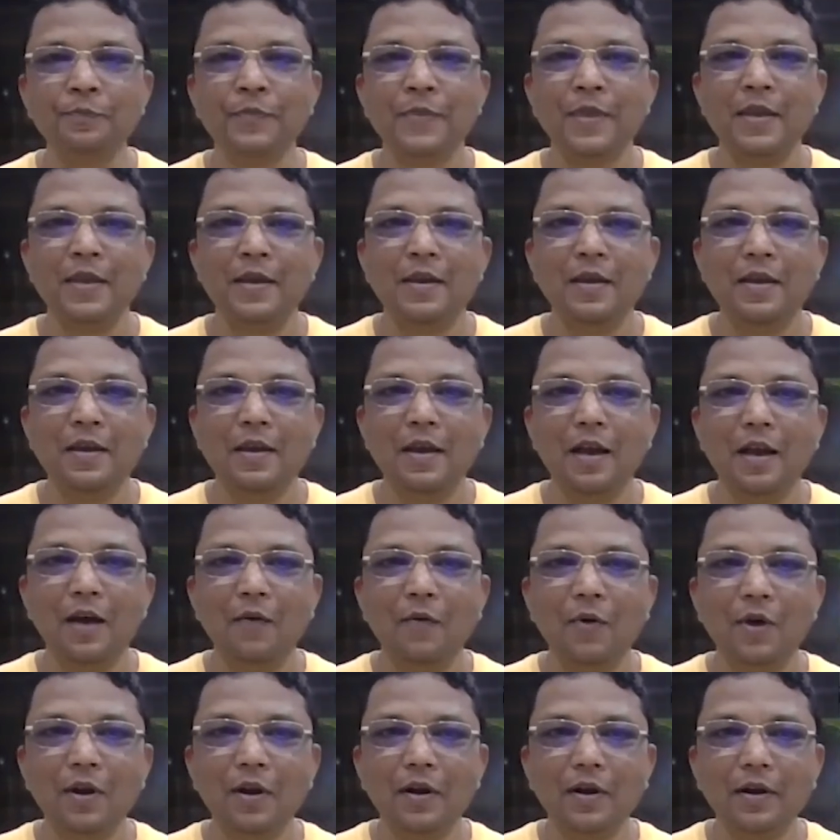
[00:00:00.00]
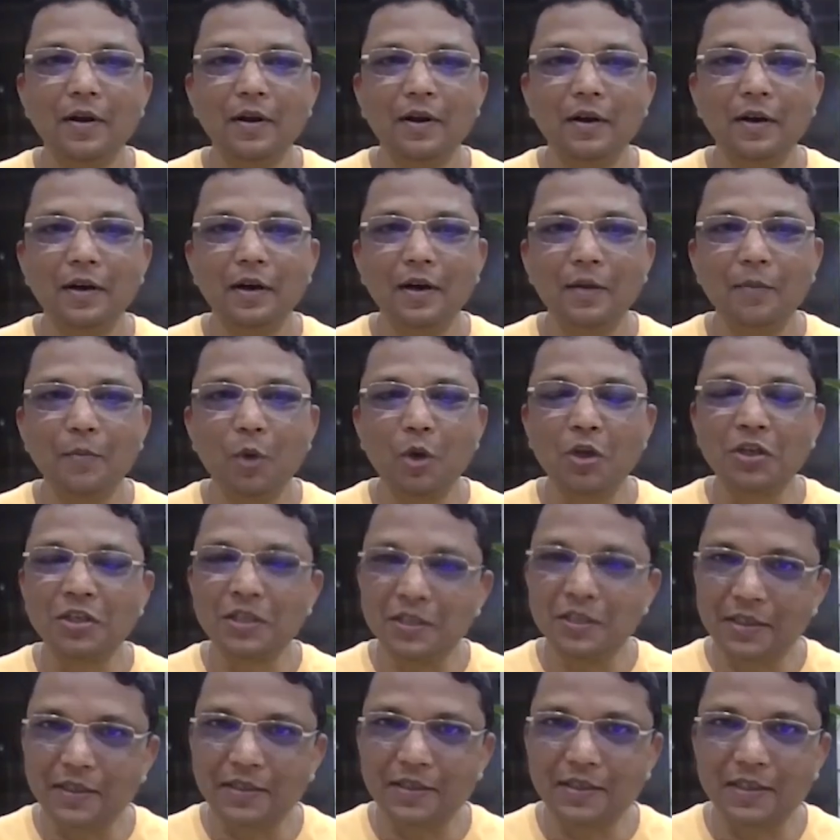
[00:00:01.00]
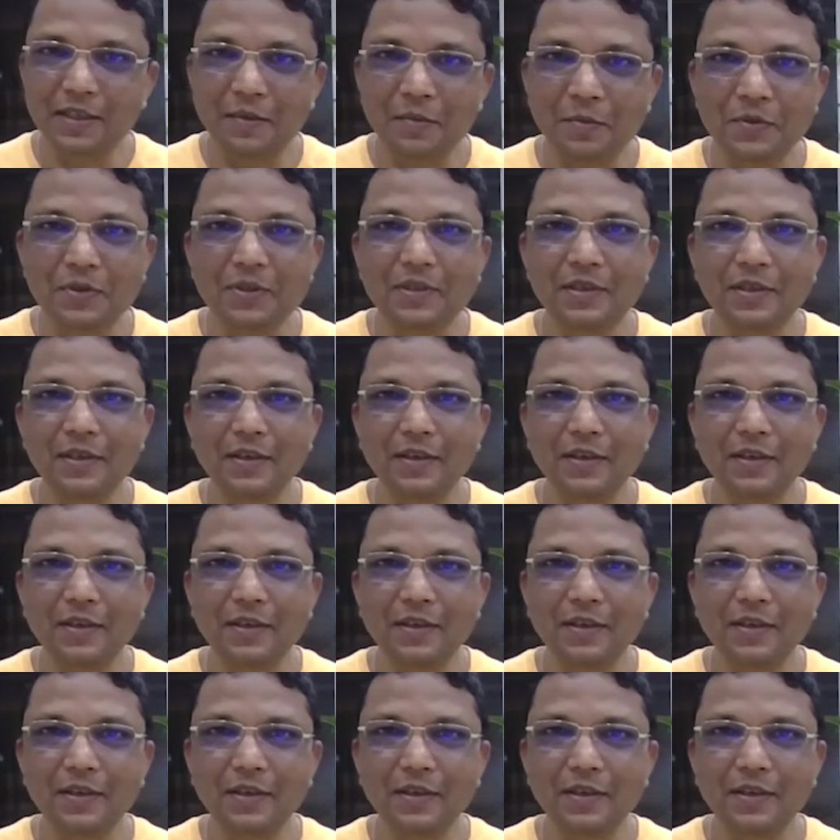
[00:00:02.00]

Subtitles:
and our production systems,